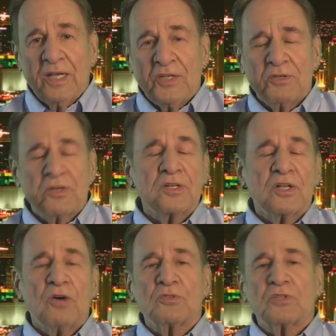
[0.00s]
you can
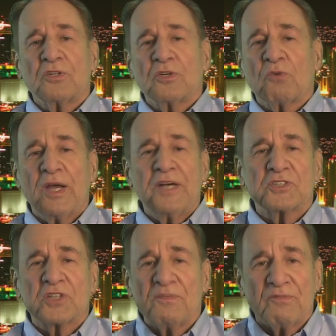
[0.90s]
go to the
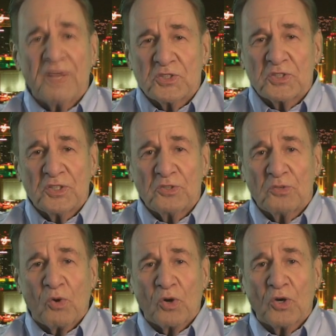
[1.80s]
greatest convention in
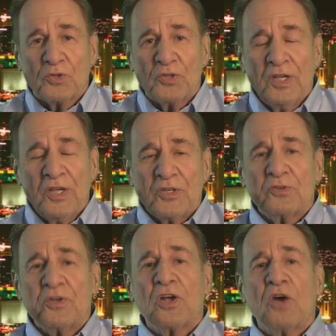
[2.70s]
the world, you
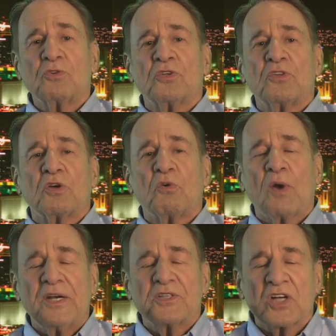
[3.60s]
can go to the
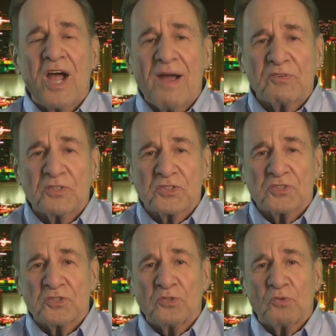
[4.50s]
greatest
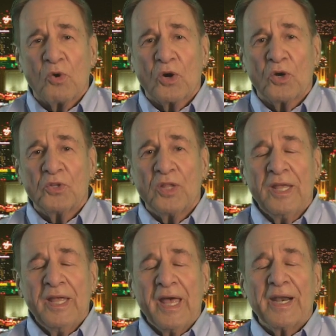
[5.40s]
conferences in the world,
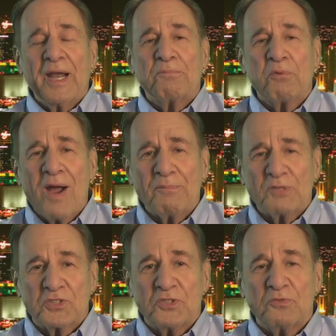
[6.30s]
and I
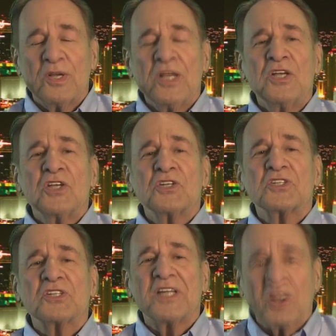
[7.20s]
promise you,
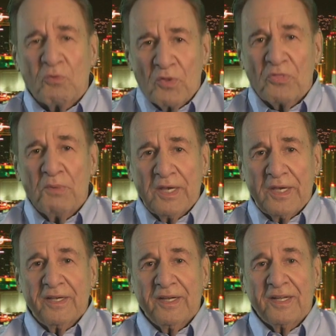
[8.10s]
stick with
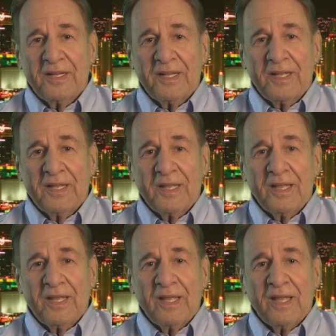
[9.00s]
me,
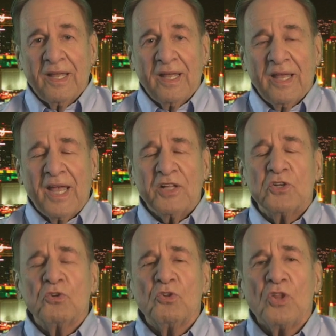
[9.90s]
and
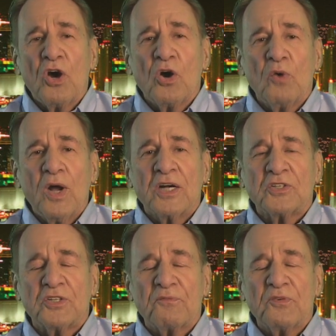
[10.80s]
you'll know a
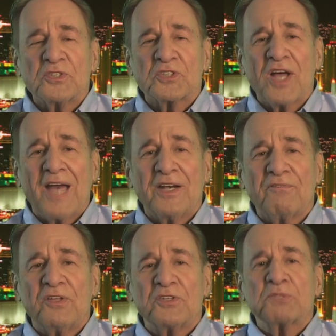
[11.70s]
different side
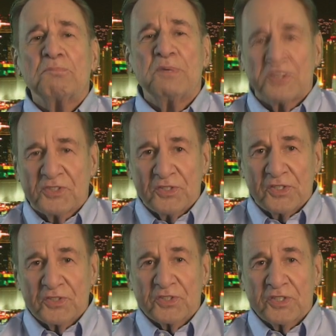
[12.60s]
of this
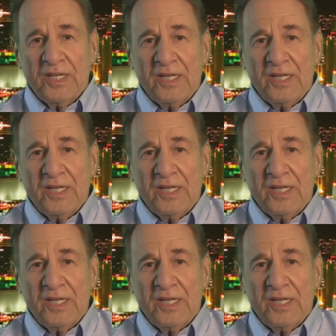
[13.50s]
business